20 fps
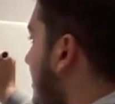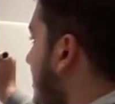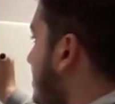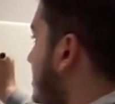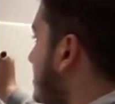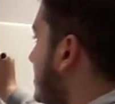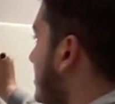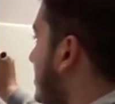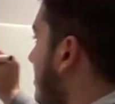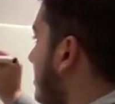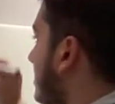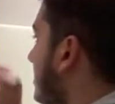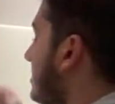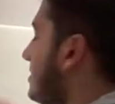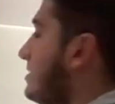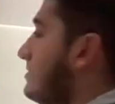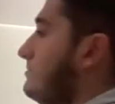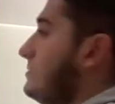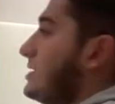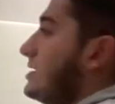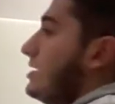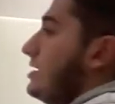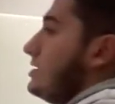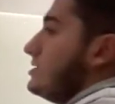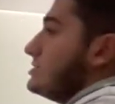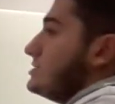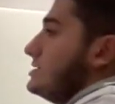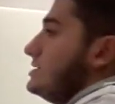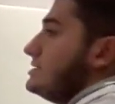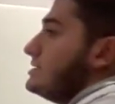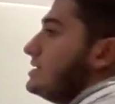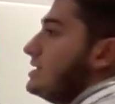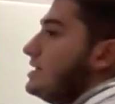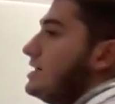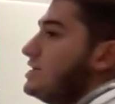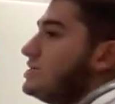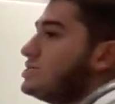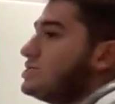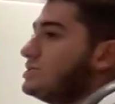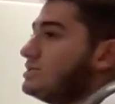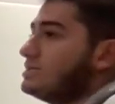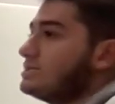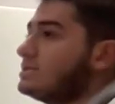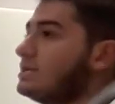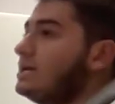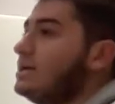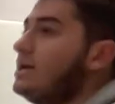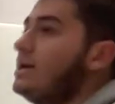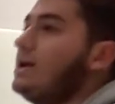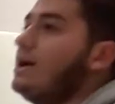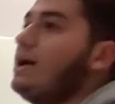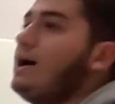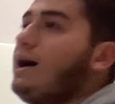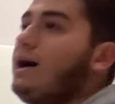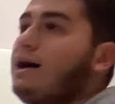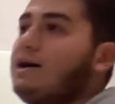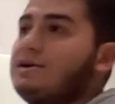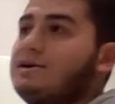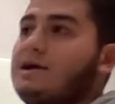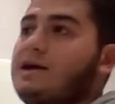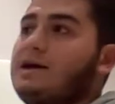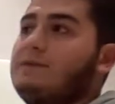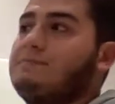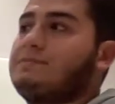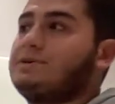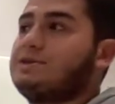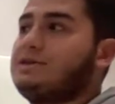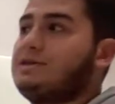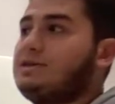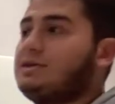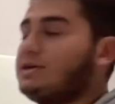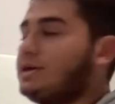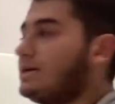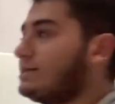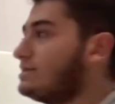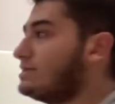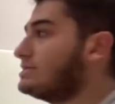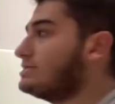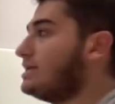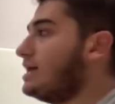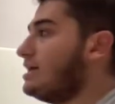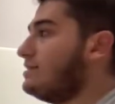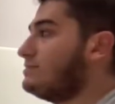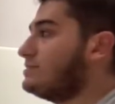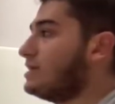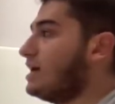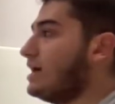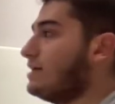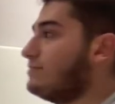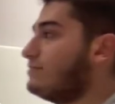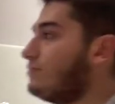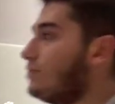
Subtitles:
this because these selections are happening at the same time.